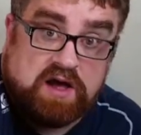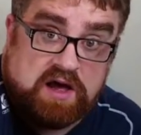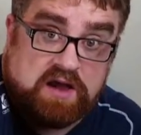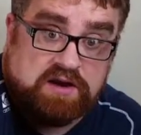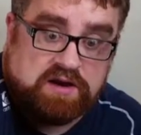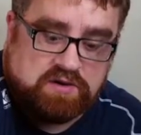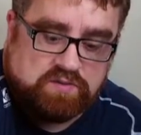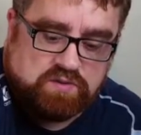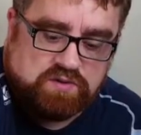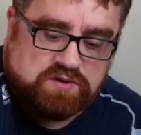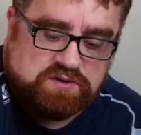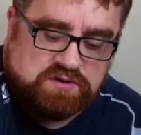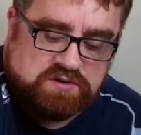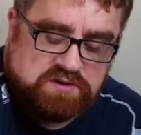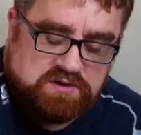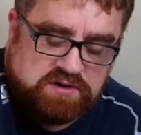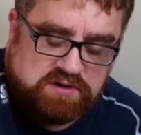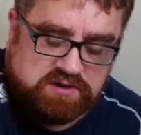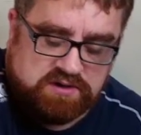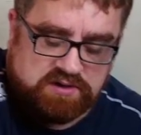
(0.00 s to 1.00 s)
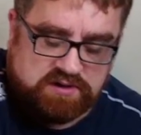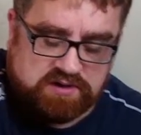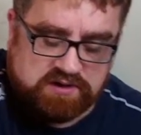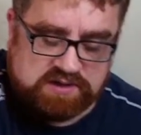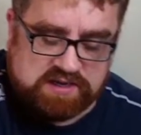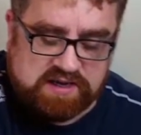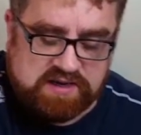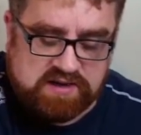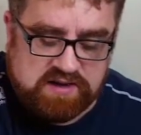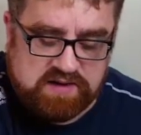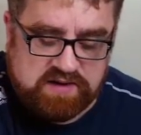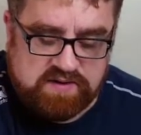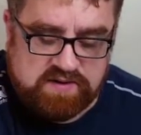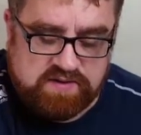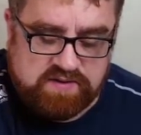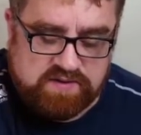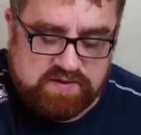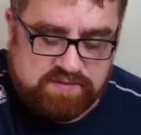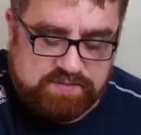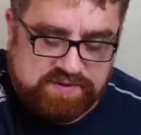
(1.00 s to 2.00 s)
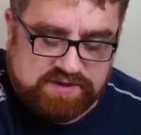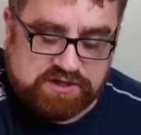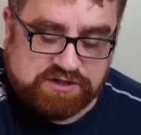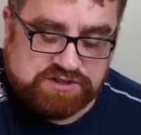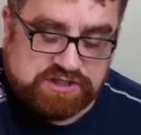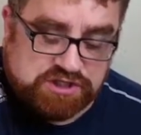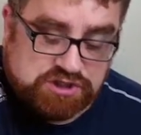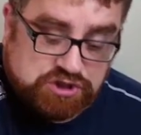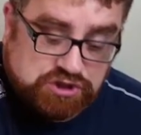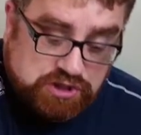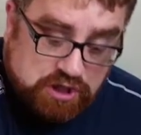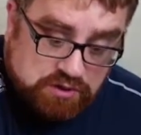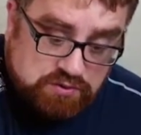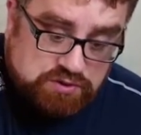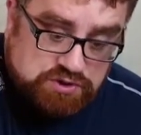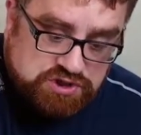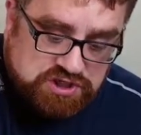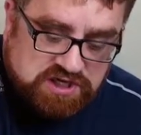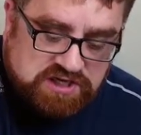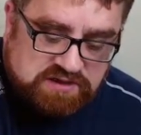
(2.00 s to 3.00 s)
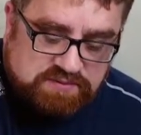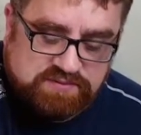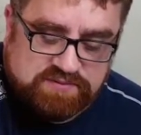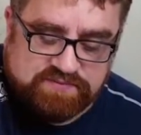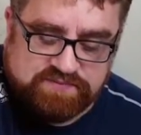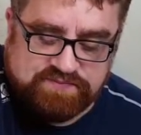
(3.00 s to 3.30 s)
and I would, okay? Because they're so cheap,